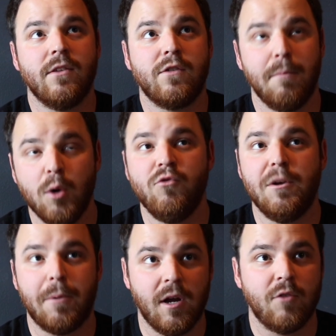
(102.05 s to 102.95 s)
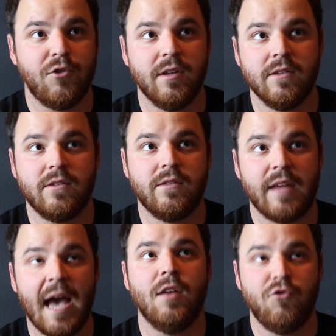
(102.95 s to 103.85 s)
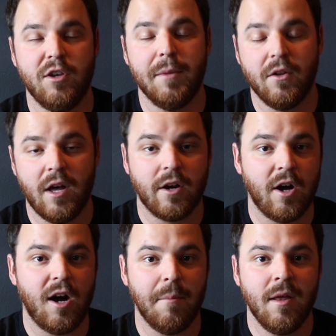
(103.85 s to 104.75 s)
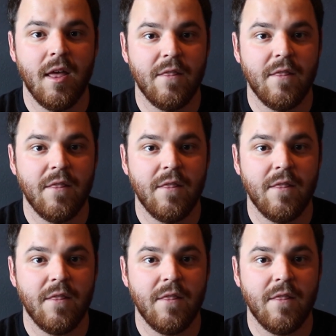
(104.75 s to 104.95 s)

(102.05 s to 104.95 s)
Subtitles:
simonjiproductions@gmail.com.